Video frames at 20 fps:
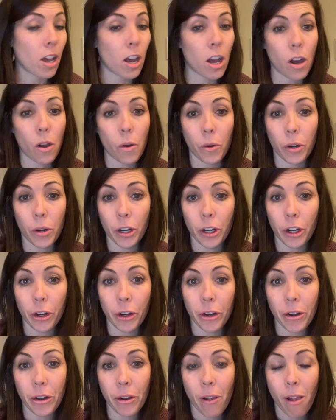
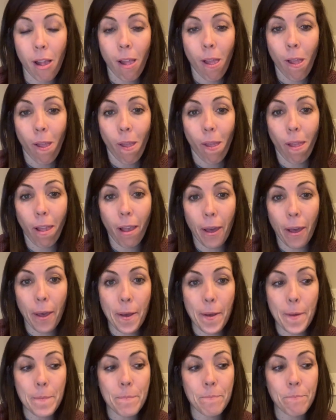our
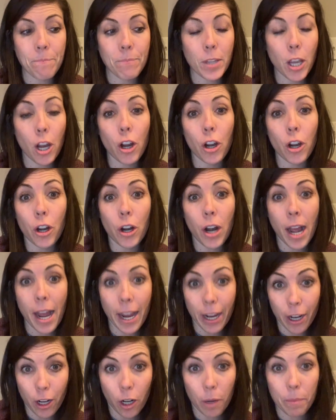
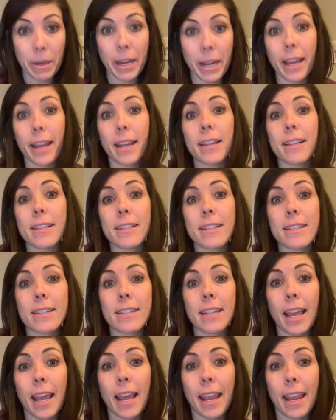high carb days
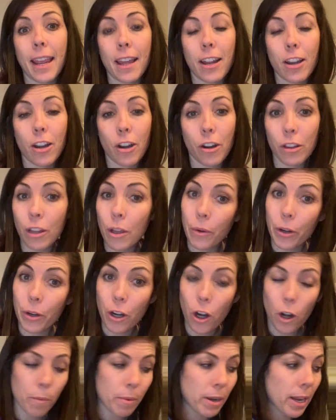and our lower
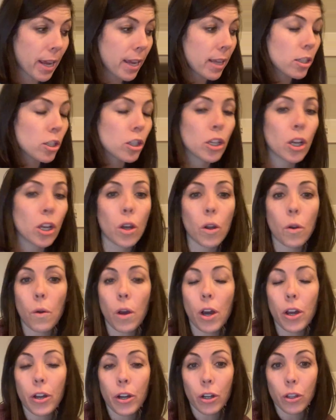carb days. So
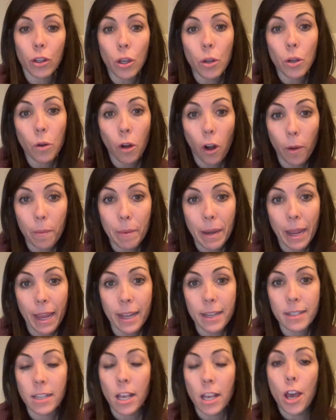on our low carb
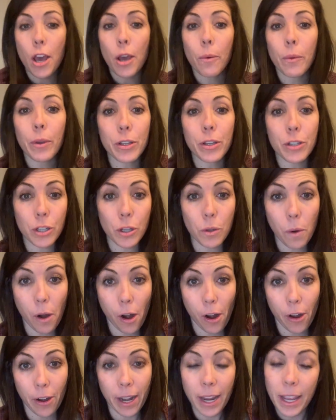days, we do
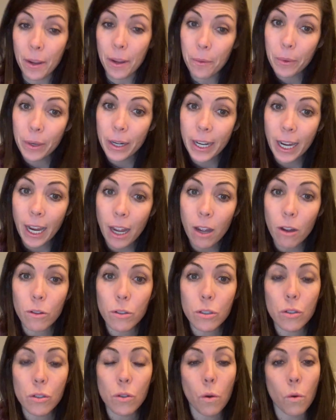our HIIT
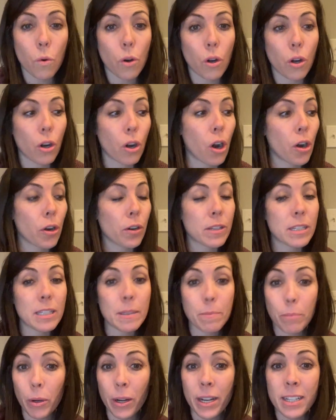workouts or our
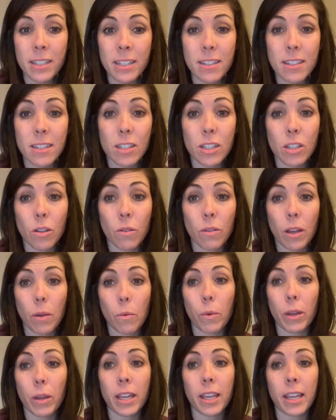sprints so that
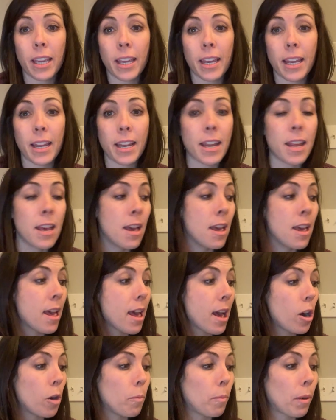we can
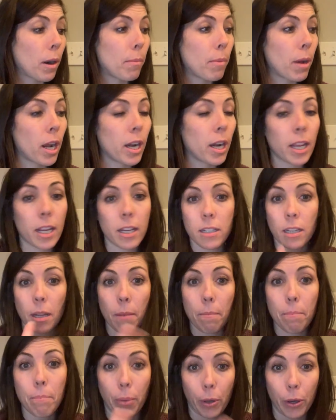help our body to
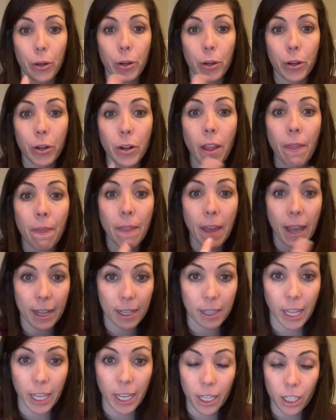burn that
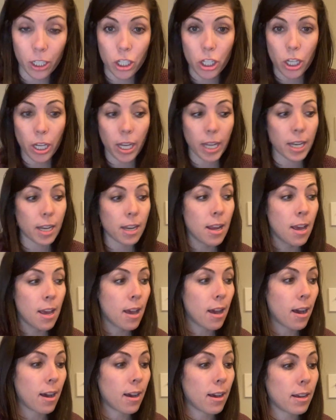glycogen,
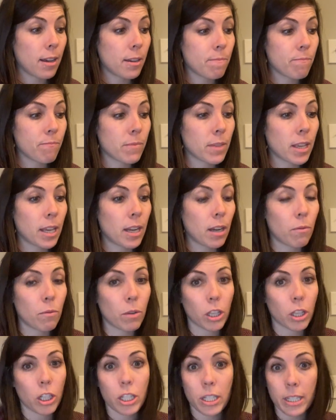and it
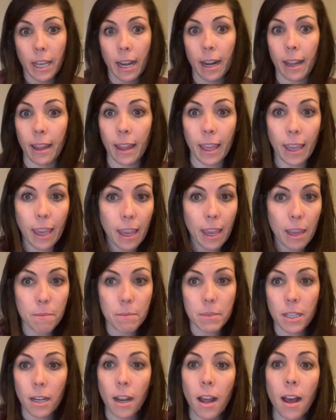really just kind of like
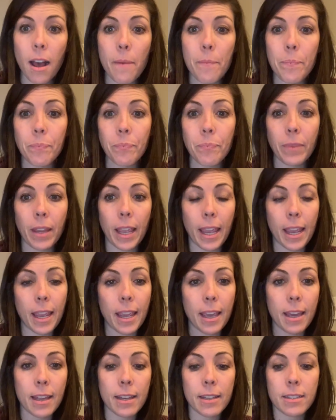amps it up
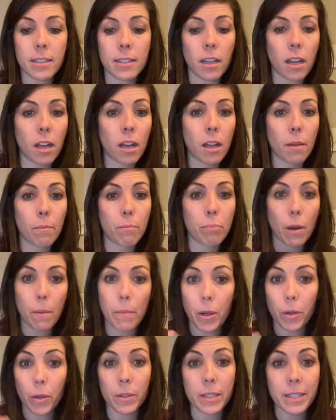and
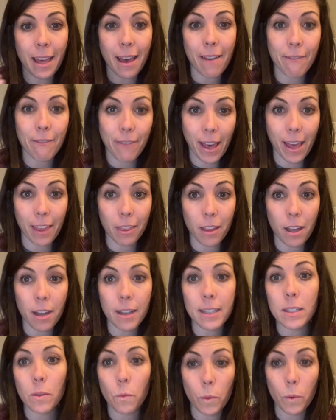promotes that fat
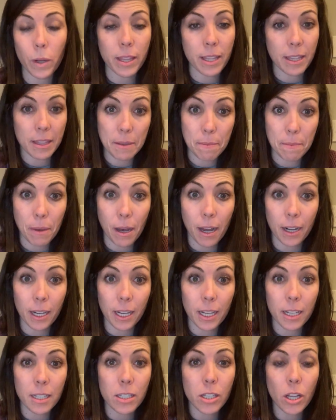loss within the
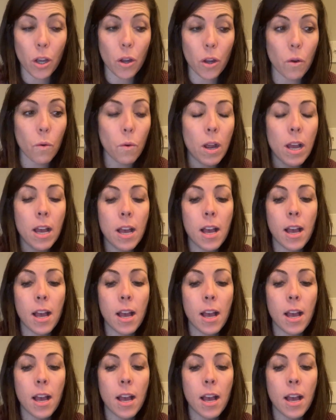body. So